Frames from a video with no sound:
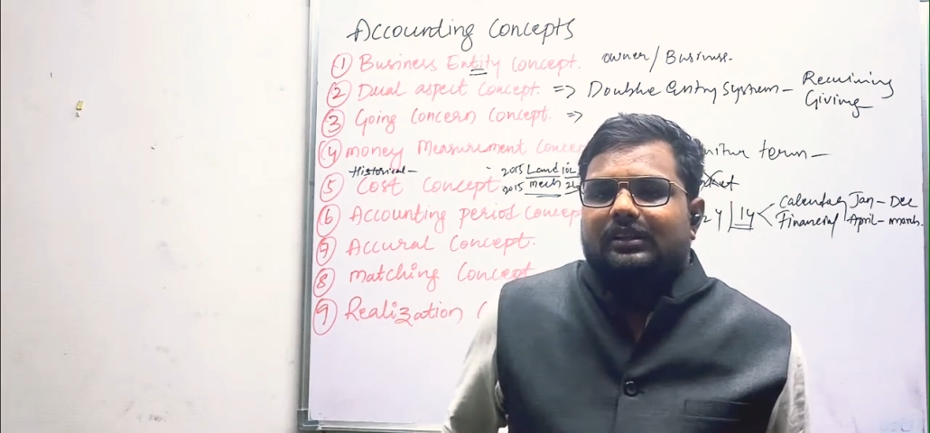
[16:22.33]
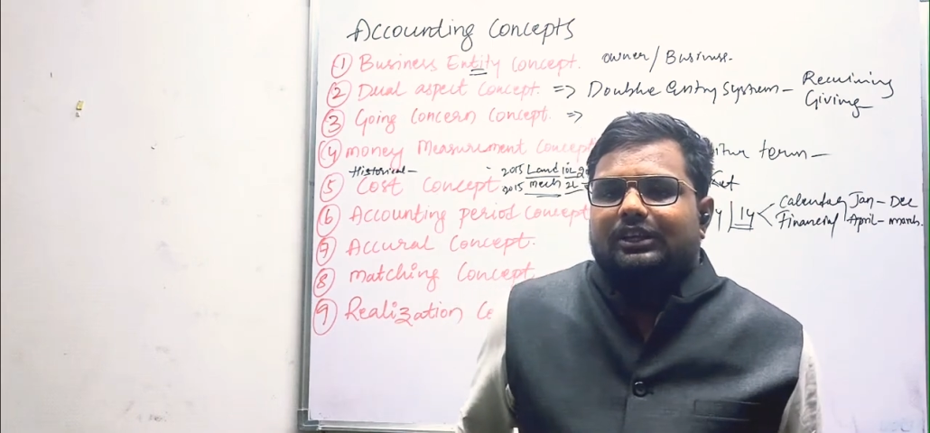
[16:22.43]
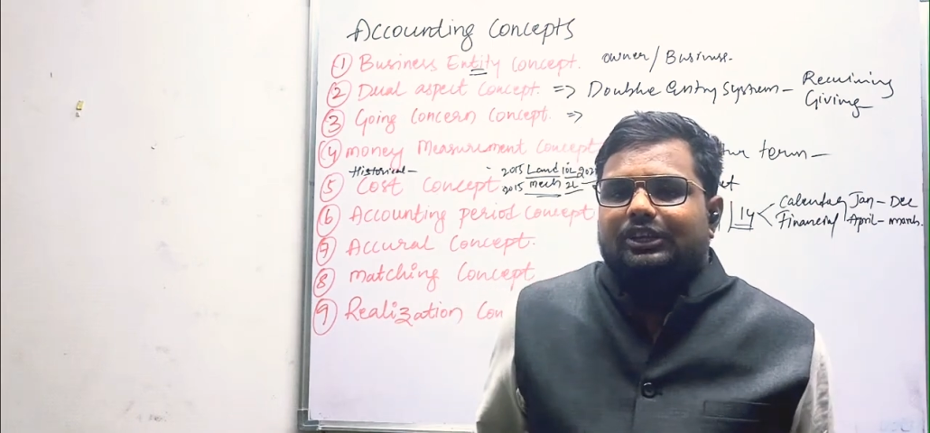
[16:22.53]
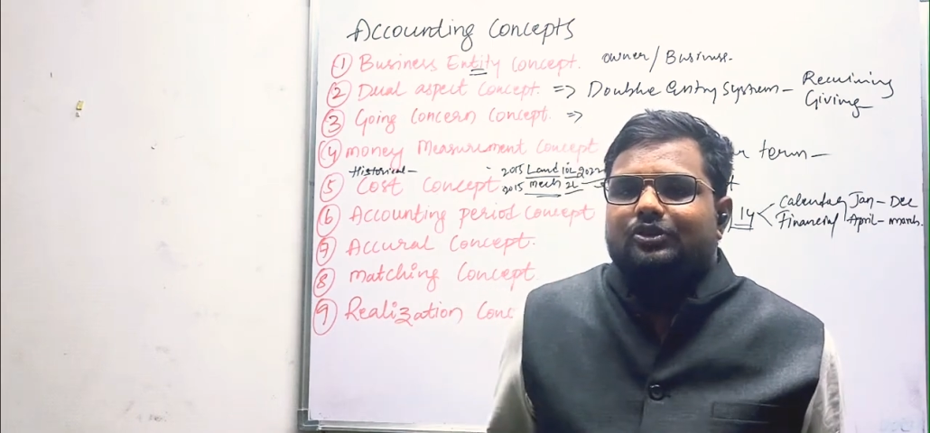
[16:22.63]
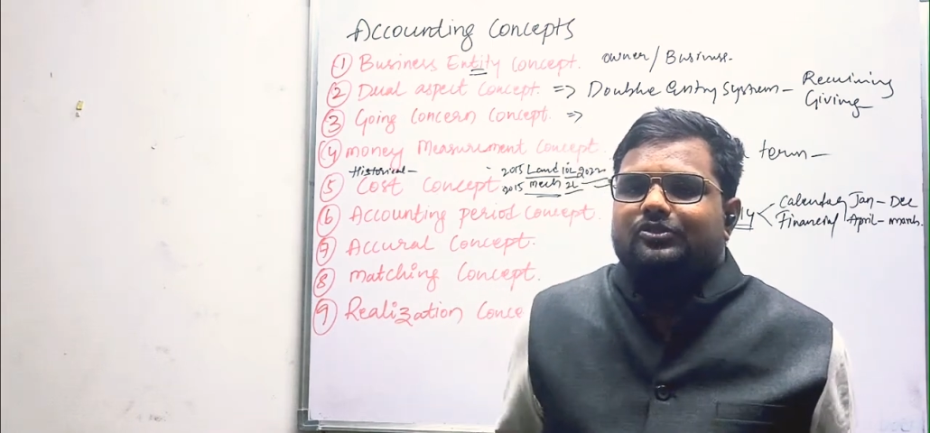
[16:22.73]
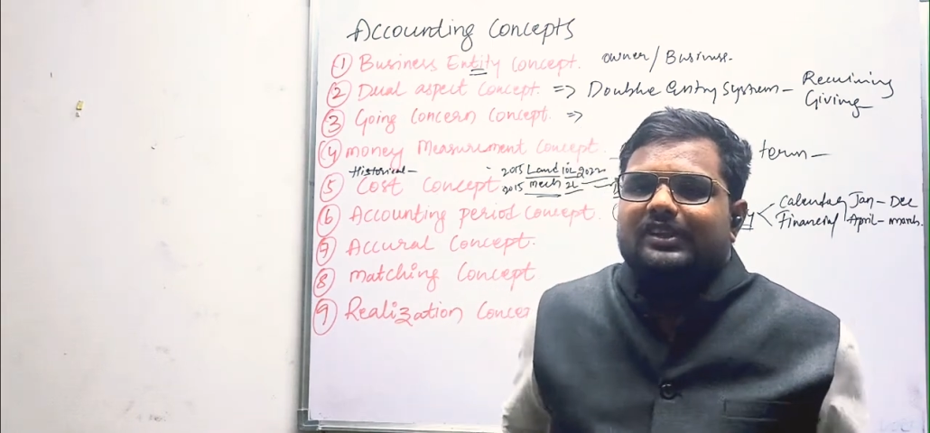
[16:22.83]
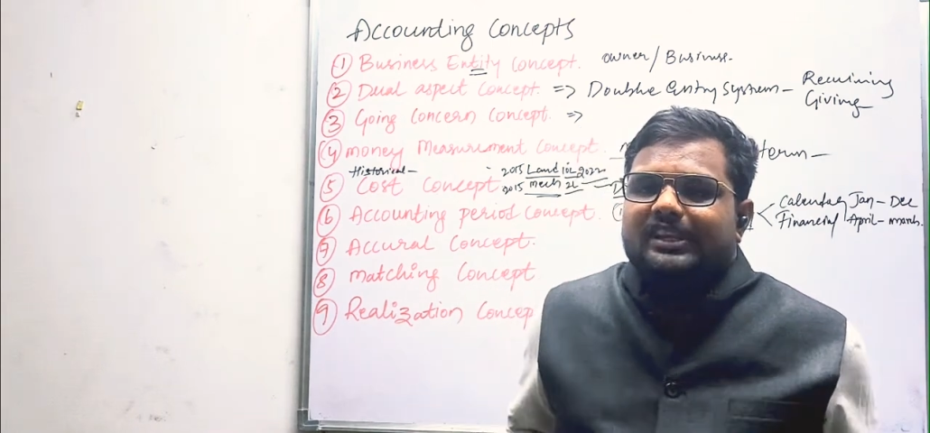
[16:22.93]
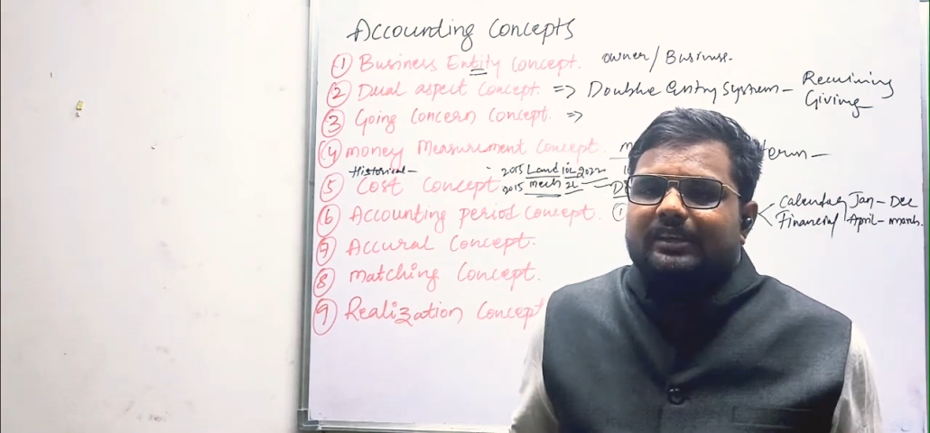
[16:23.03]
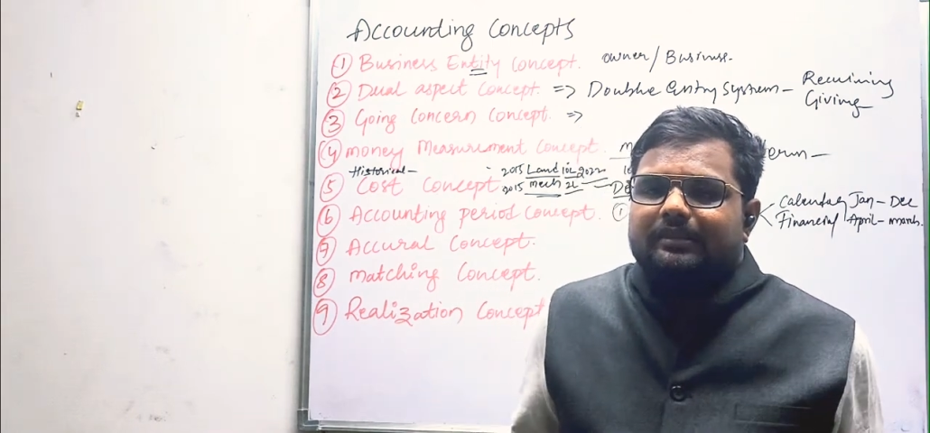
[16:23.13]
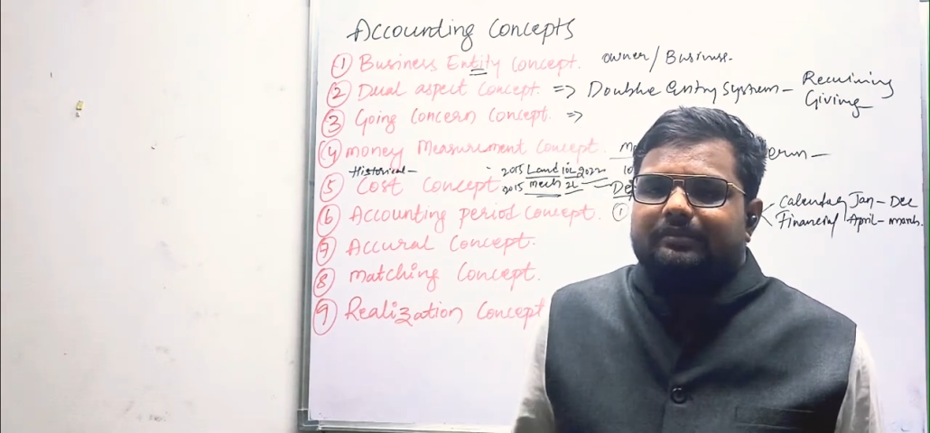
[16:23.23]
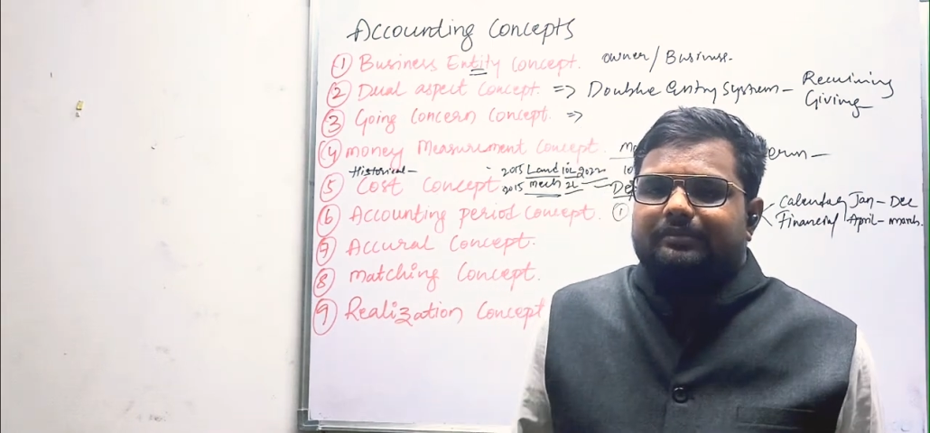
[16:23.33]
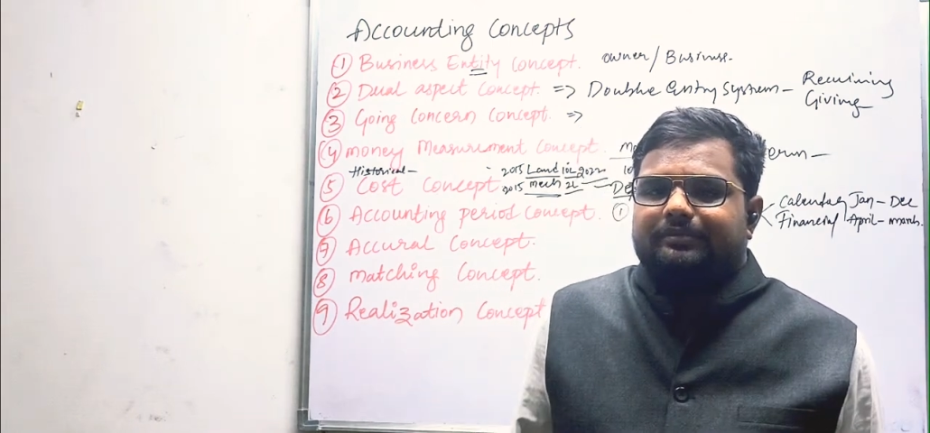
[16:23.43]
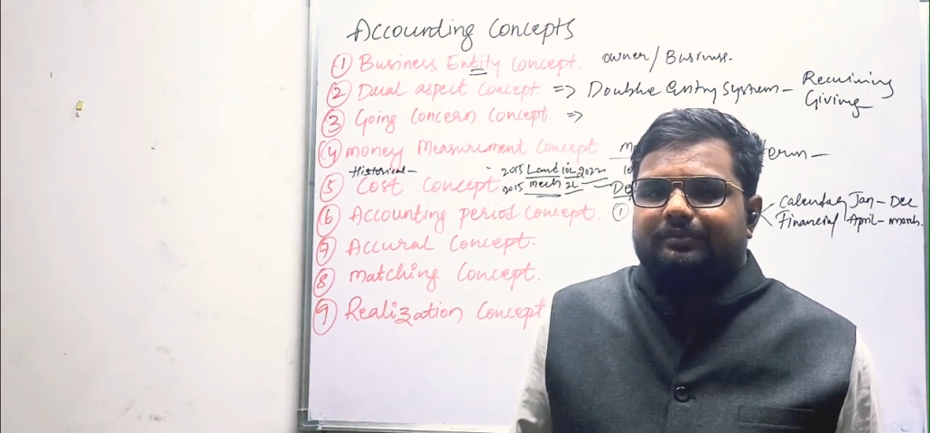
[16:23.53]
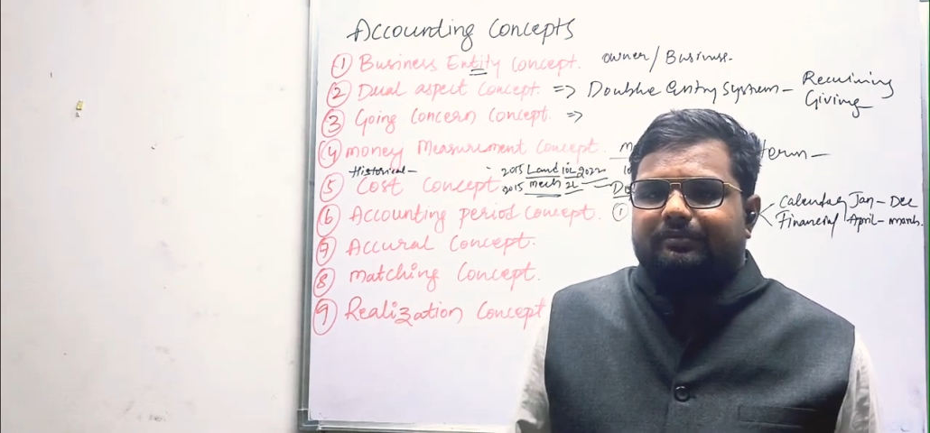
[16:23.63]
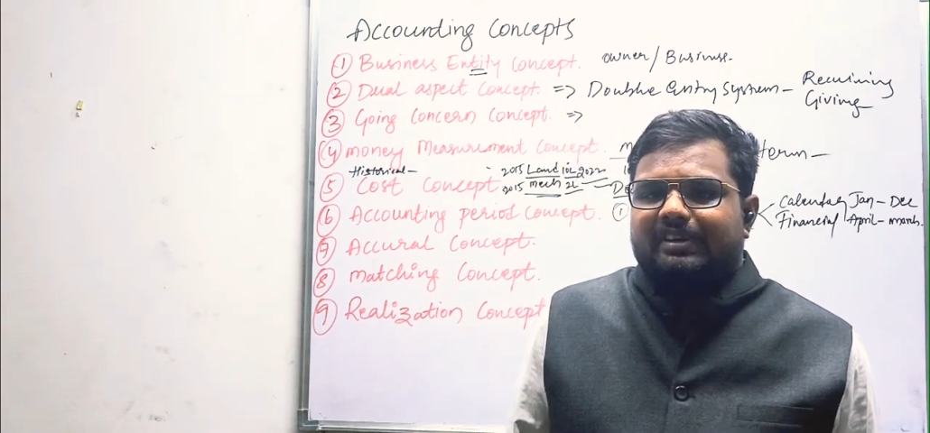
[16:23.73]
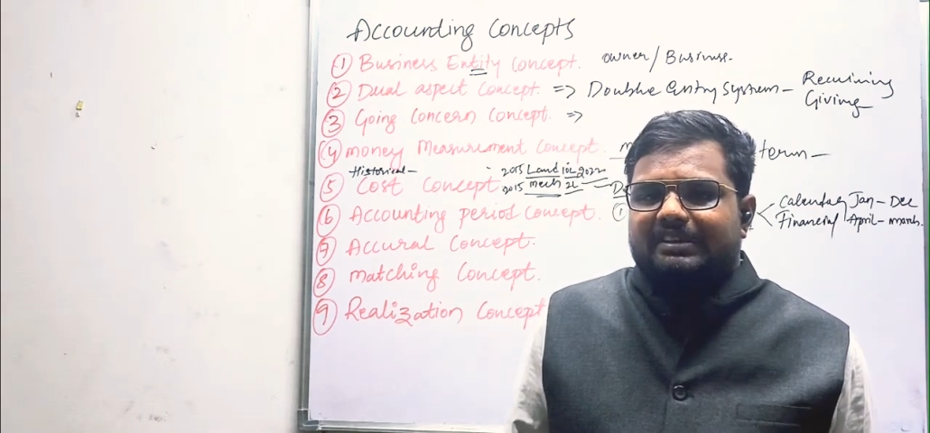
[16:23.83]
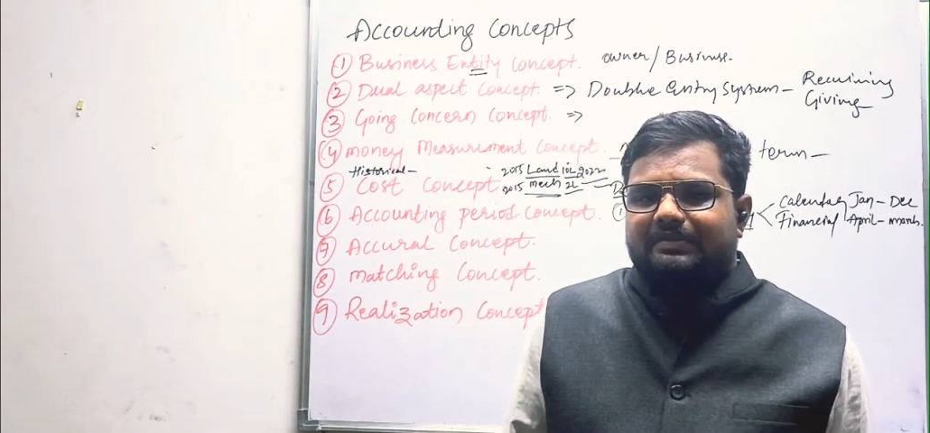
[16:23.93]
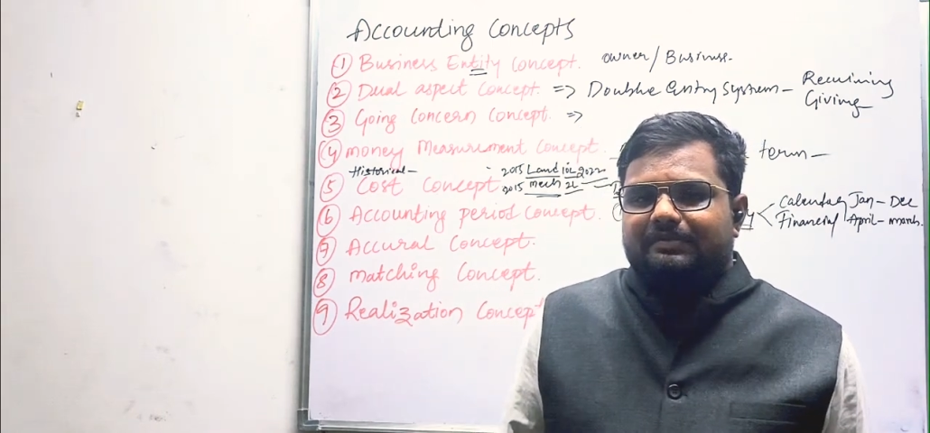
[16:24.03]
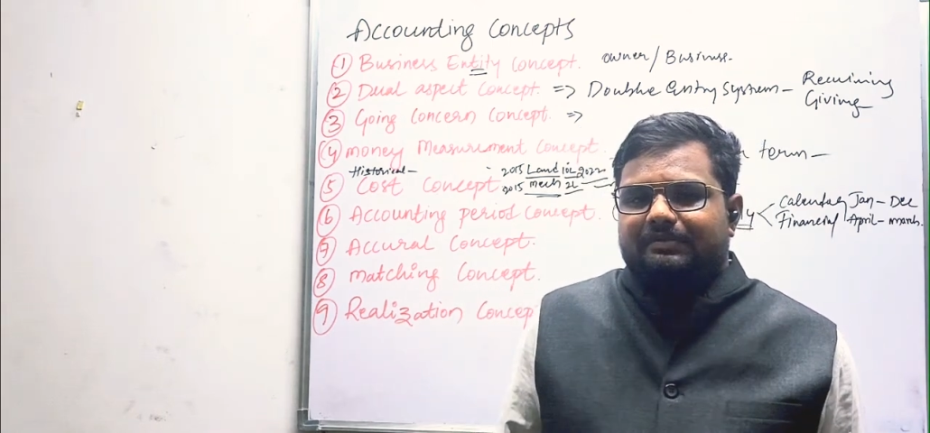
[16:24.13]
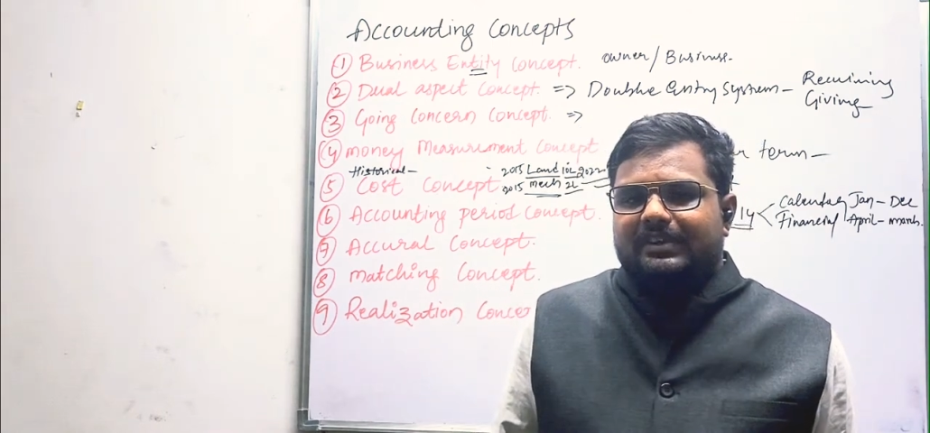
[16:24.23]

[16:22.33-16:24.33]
Usually when